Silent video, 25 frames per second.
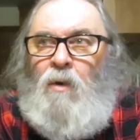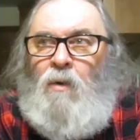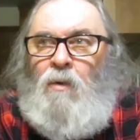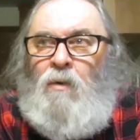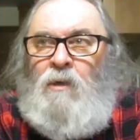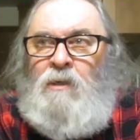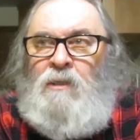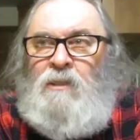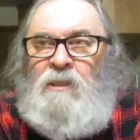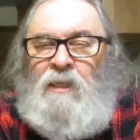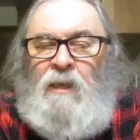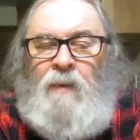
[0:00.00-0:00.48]

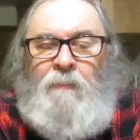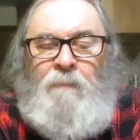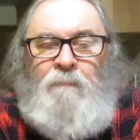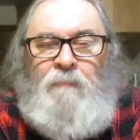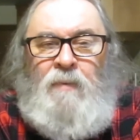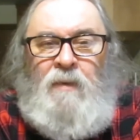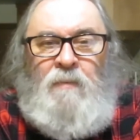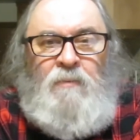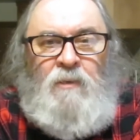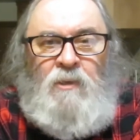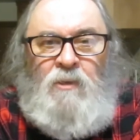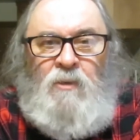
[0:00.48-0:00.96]
or some
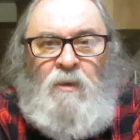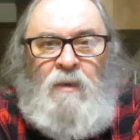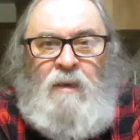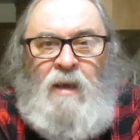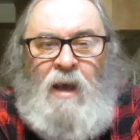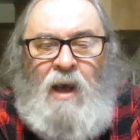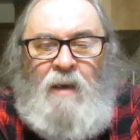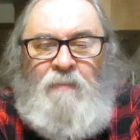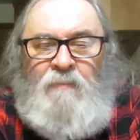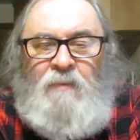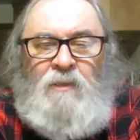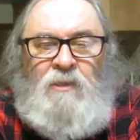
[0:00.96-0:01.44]
biblical
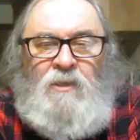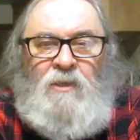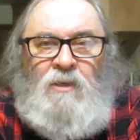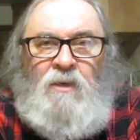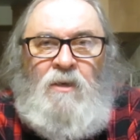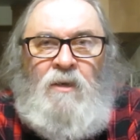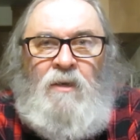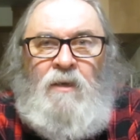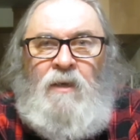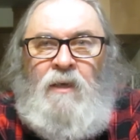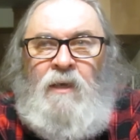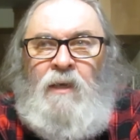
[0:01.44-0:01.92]

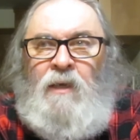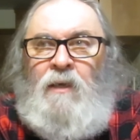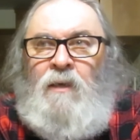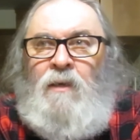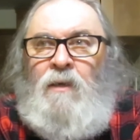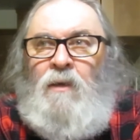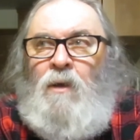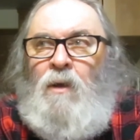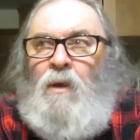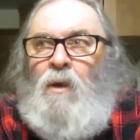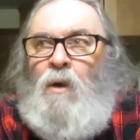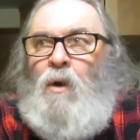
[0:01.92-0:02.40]

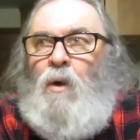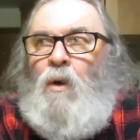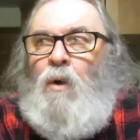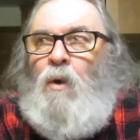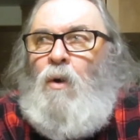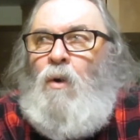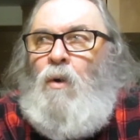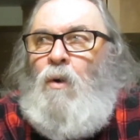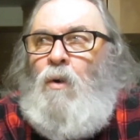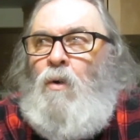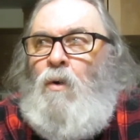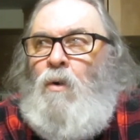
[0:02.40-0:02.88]
commentary,
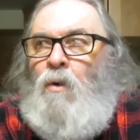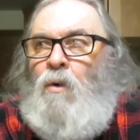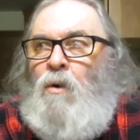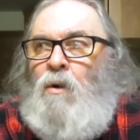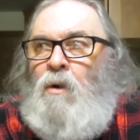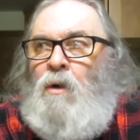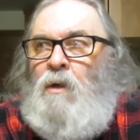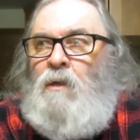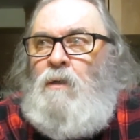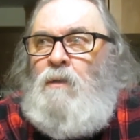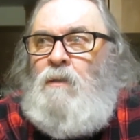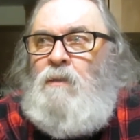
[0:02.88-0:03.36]

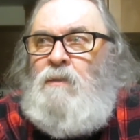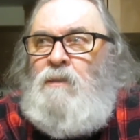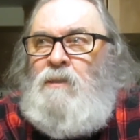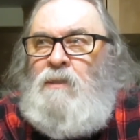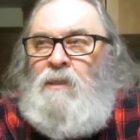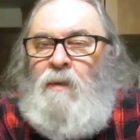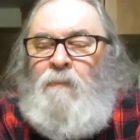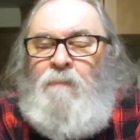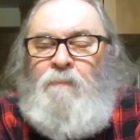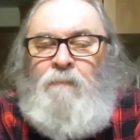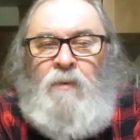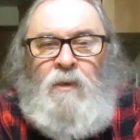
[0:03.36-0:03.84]
or
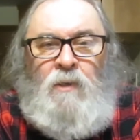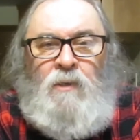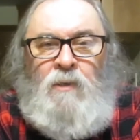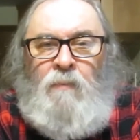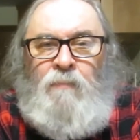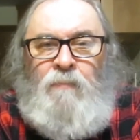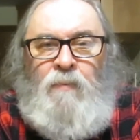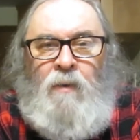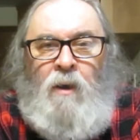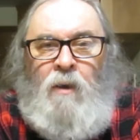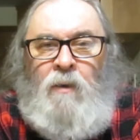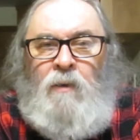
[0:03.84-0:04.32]
some book
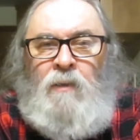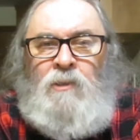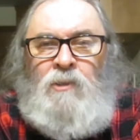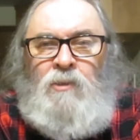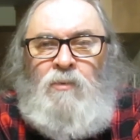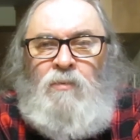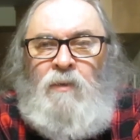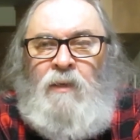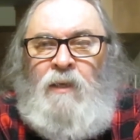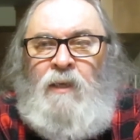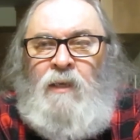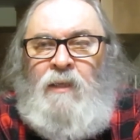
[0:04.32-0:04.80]
of
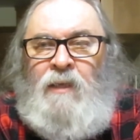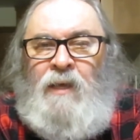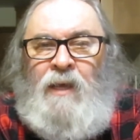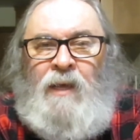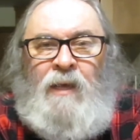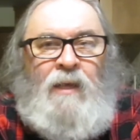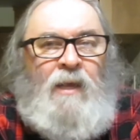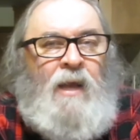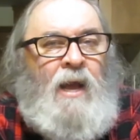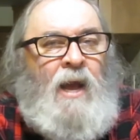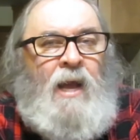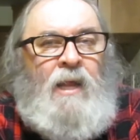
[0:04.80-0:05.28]
poetry
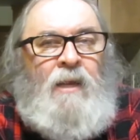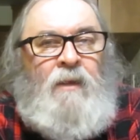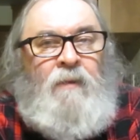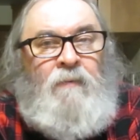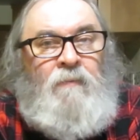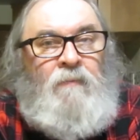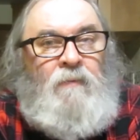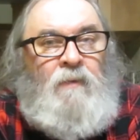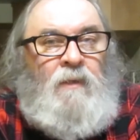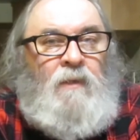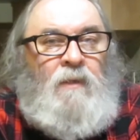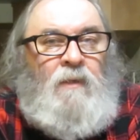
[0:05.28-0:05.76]
that kind
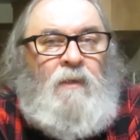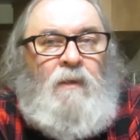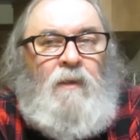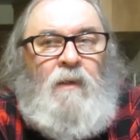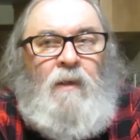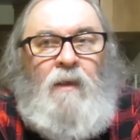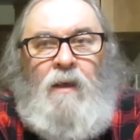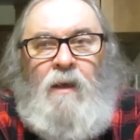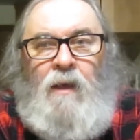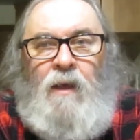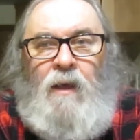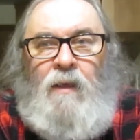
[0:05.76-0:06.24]
of
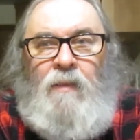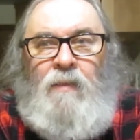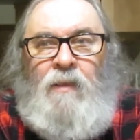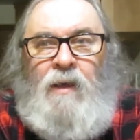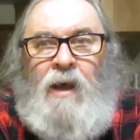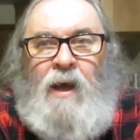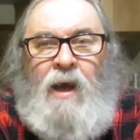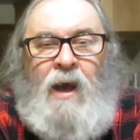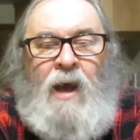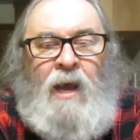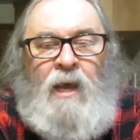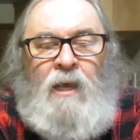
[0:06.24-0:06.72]

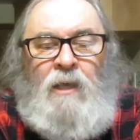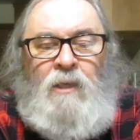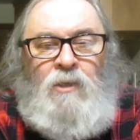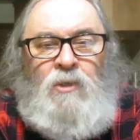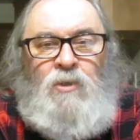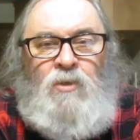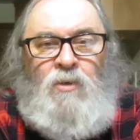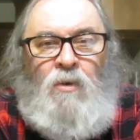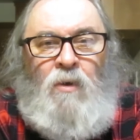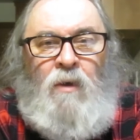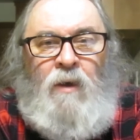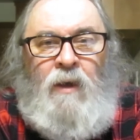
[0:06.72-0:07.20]
that I
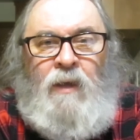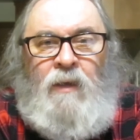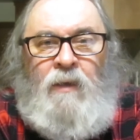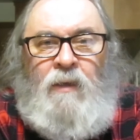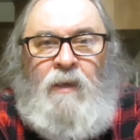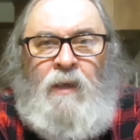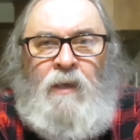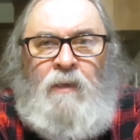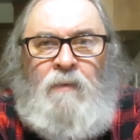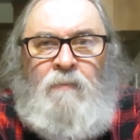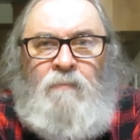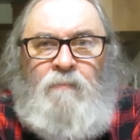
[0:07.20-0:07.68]
enjoy.
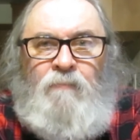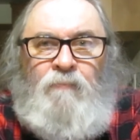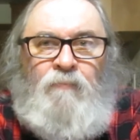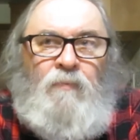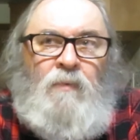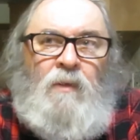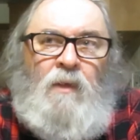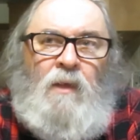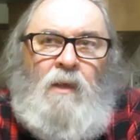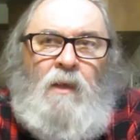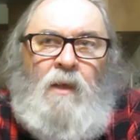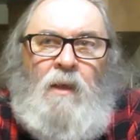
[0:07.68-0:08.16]
And
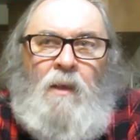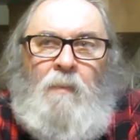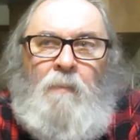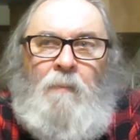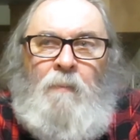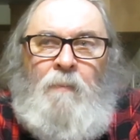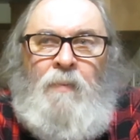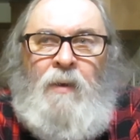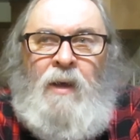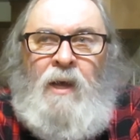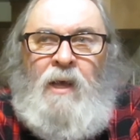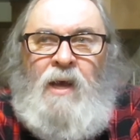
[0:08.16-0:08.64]

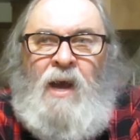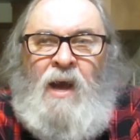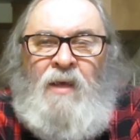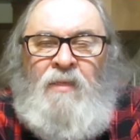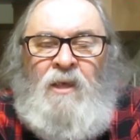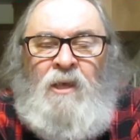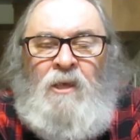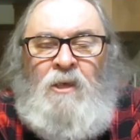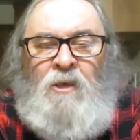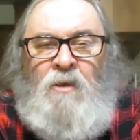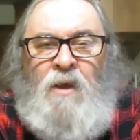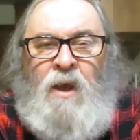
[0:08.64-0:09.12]
but I
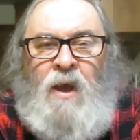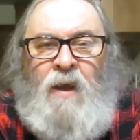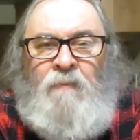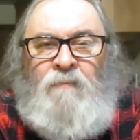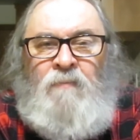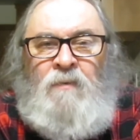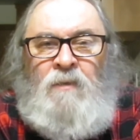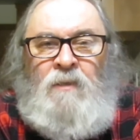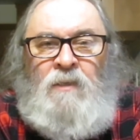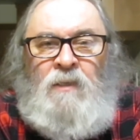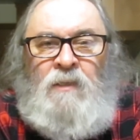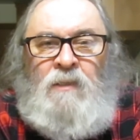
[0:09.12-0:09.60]
think you
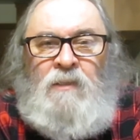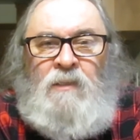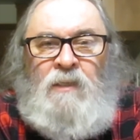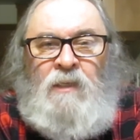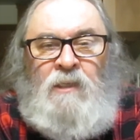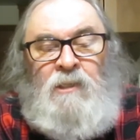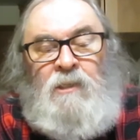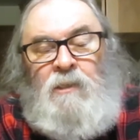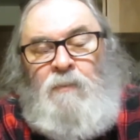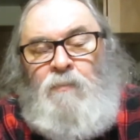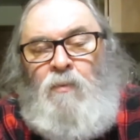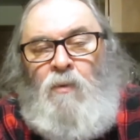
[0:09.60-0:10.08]
have to just
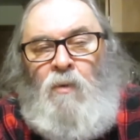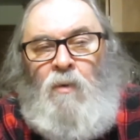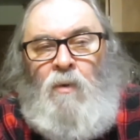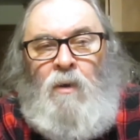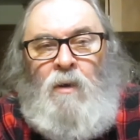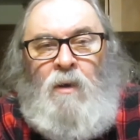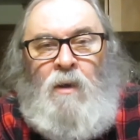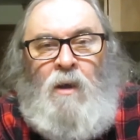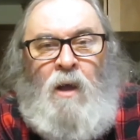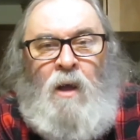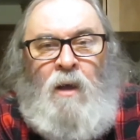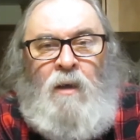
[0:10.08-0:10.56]

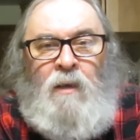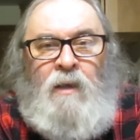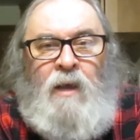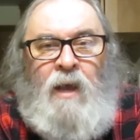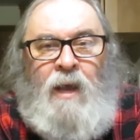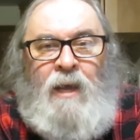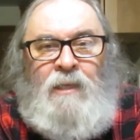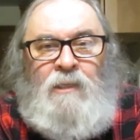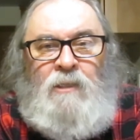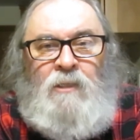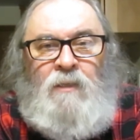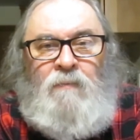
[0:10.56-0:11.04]
explore all
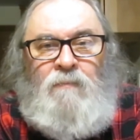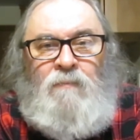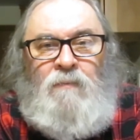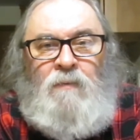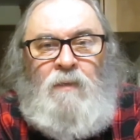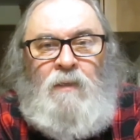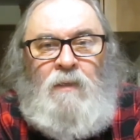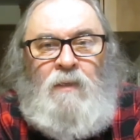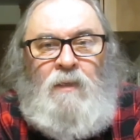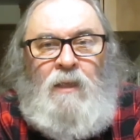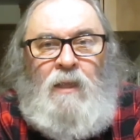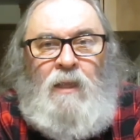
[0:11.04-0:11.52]
kinds
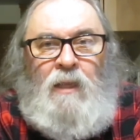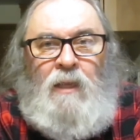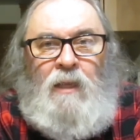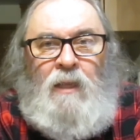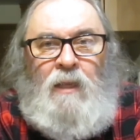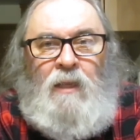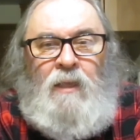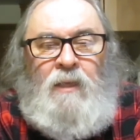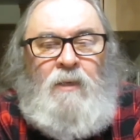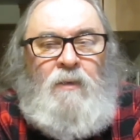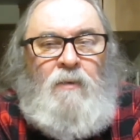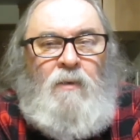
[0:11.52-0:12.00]
of
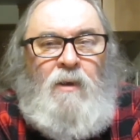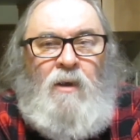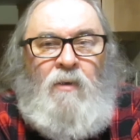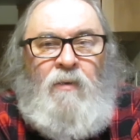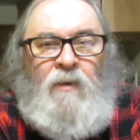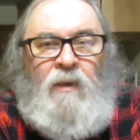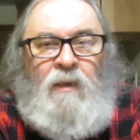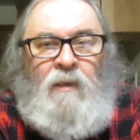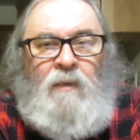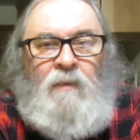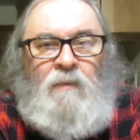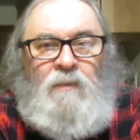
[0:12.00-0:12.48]

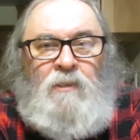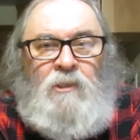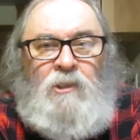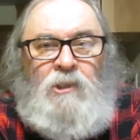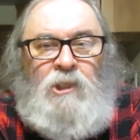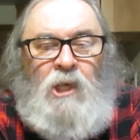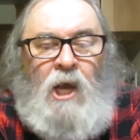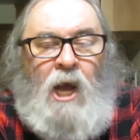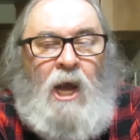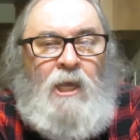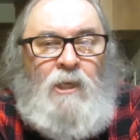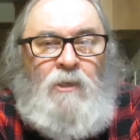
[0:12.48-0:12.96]
literary
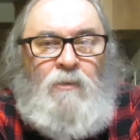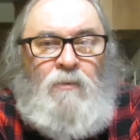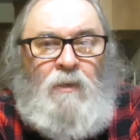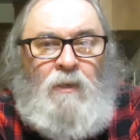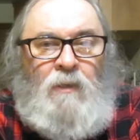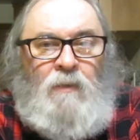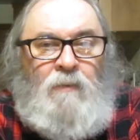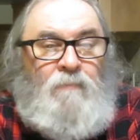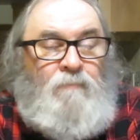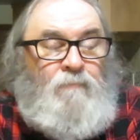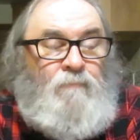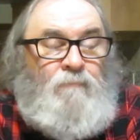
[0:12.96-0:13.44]

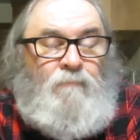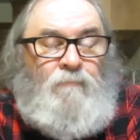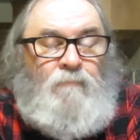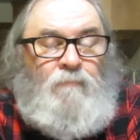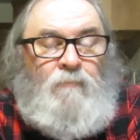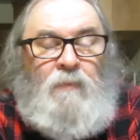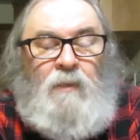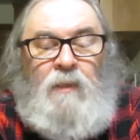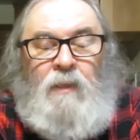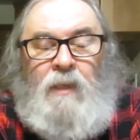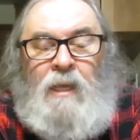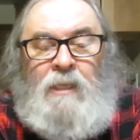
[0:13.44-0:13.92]
genre.
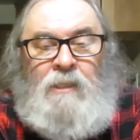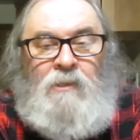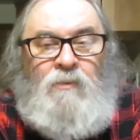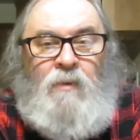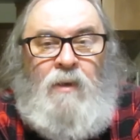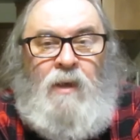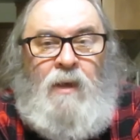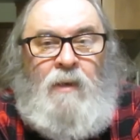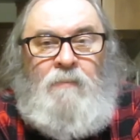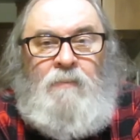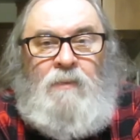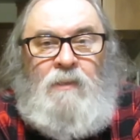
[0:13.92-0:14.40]
That's
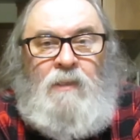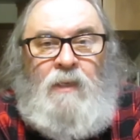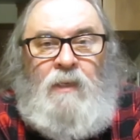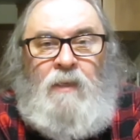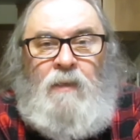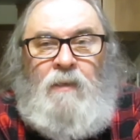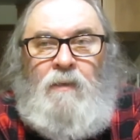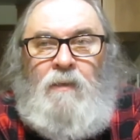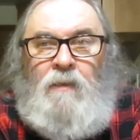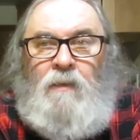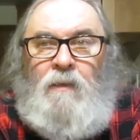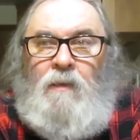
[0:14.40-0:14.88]
what I'm
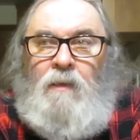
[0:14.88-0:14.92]
saying.